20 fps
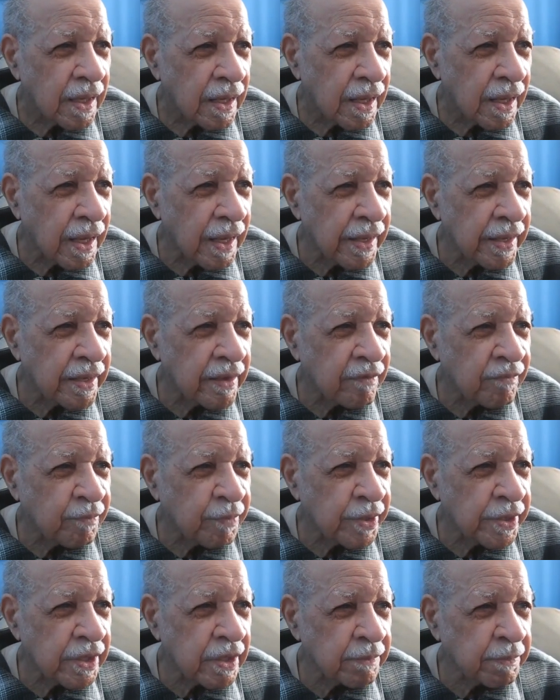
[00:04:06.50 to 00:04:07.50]
I have
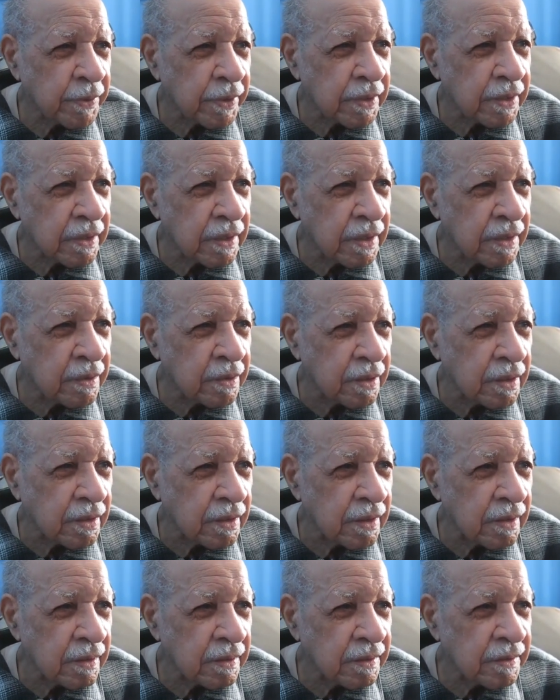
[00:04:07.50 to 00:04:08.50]
been up against
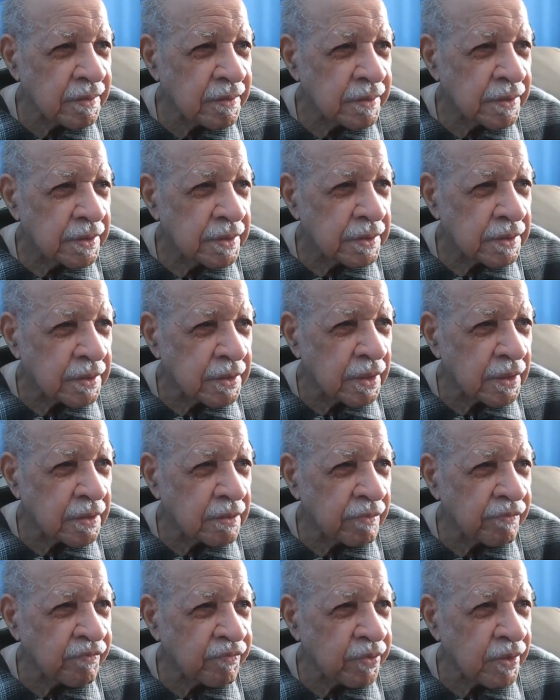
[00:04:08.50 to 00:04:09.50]

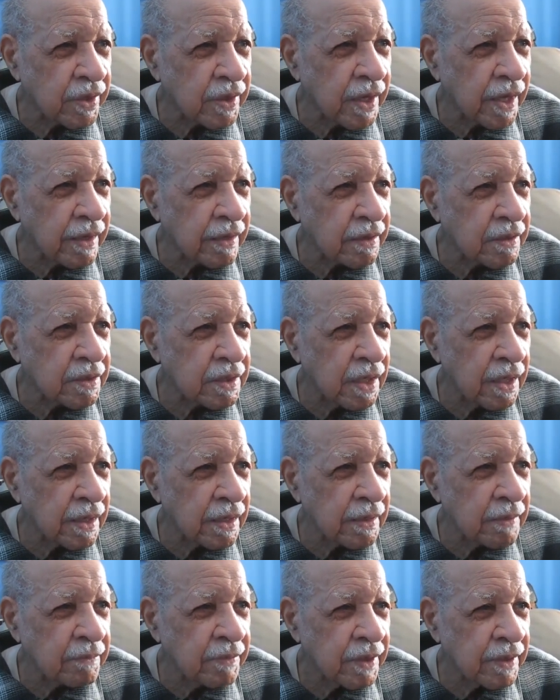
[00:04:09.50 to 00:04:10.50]
them for a lot of
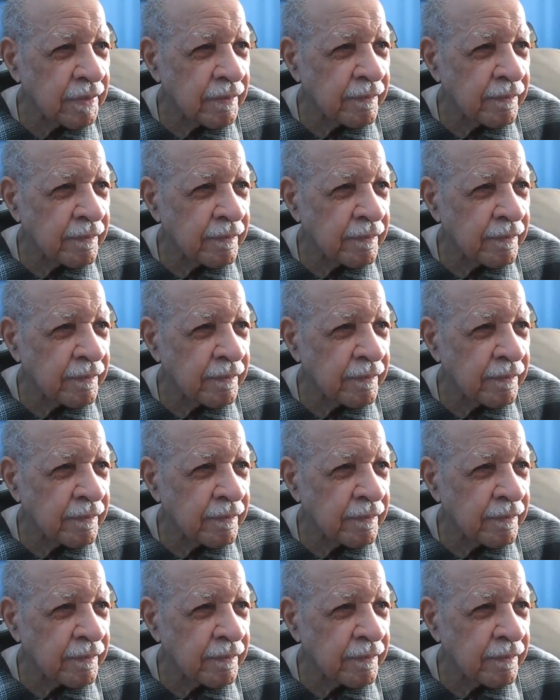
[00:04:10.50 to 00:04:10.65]
time,